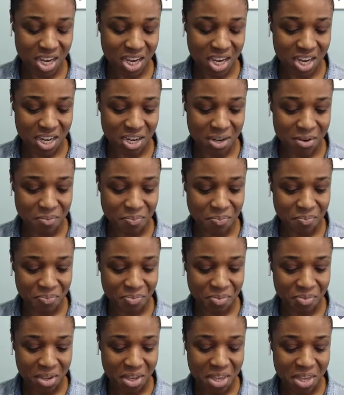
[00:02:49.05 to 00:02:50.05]
Um,
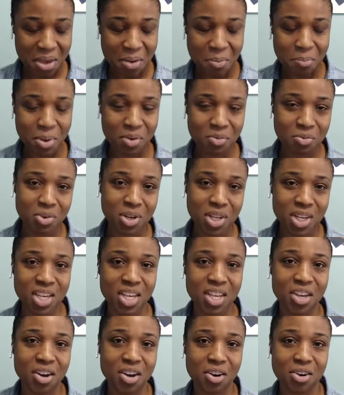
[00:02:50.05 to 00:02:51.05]
but
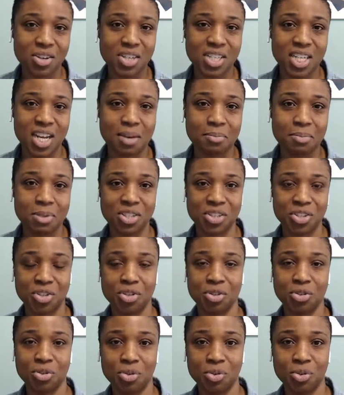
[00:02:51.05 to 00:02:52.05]
really our job is
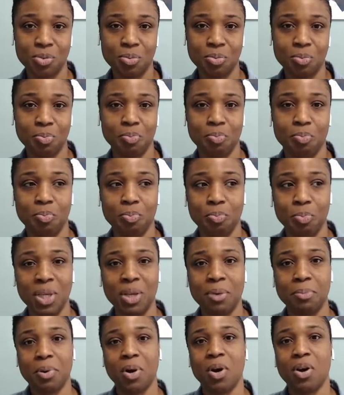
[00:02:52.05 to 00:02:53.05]
to be
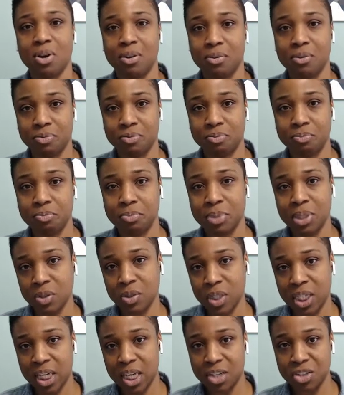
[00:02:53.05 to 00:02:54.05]
a part of
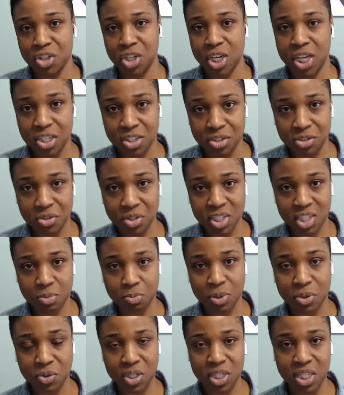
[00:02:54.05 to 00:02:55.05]
building educational
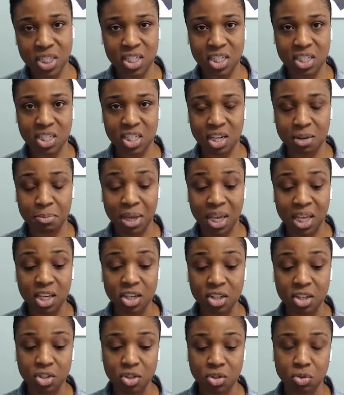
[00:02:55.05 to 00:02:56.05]
experiences and
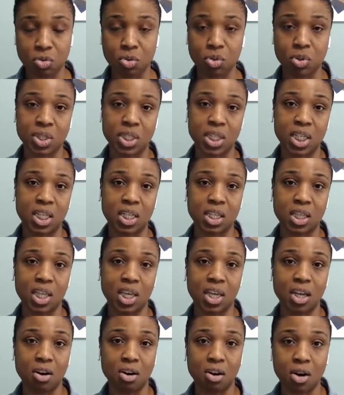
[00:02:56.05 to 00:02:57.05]
making sure that
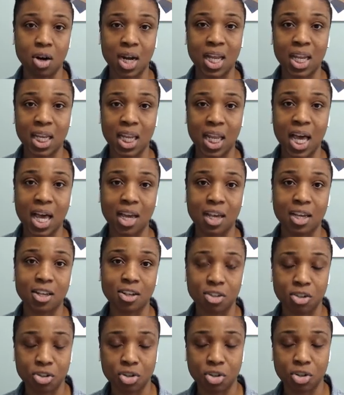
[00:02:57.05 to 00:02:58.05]
they are
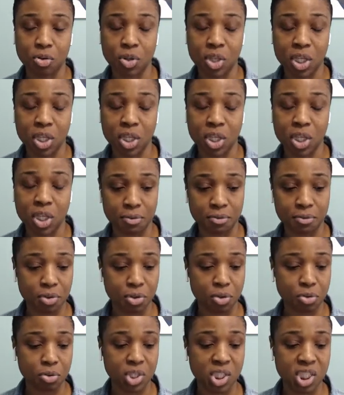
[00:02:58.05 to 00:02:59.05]
aligned so that if
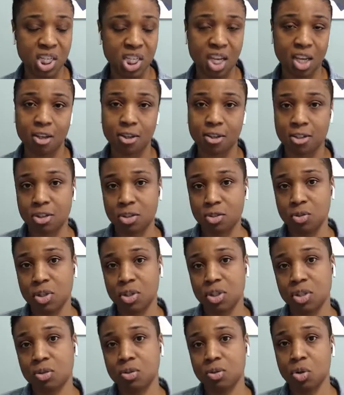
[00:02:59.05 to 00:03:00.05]
you say
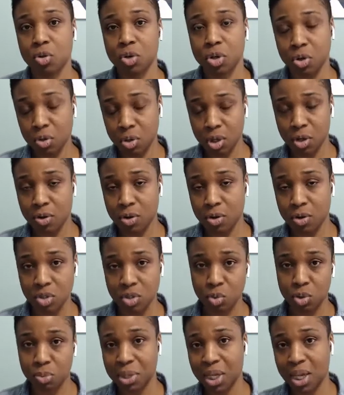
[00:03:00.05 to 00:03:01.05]
students or your learners
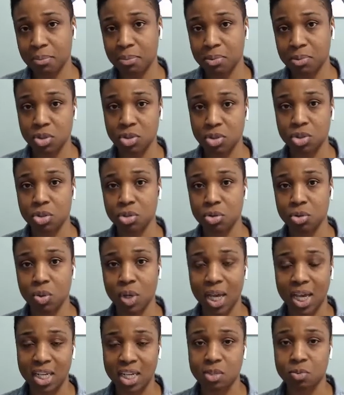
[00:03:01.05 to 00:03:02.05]
will be able to do
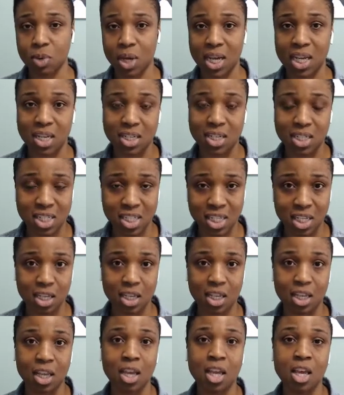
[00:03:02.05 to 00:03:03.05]
X, Y, and
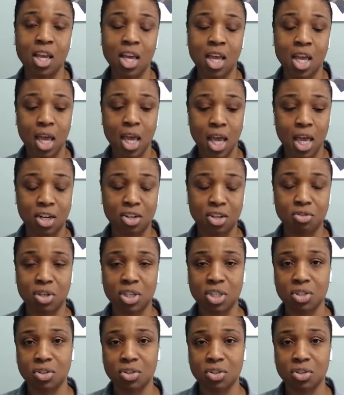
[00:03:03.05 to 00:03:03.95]
Z, an instructional